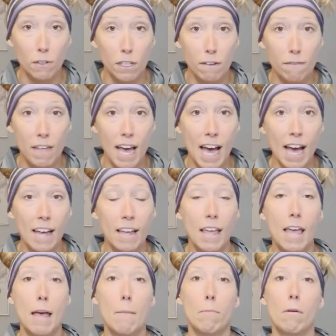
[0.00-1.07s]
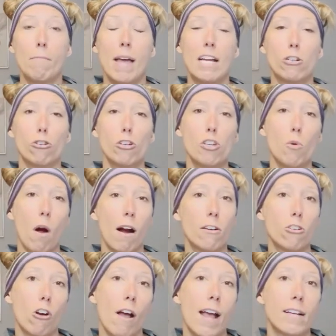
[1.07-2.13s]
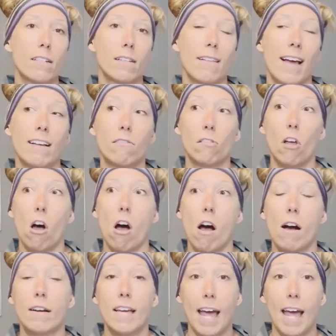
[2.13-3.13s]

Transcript: of that, but make sure you are trying to like log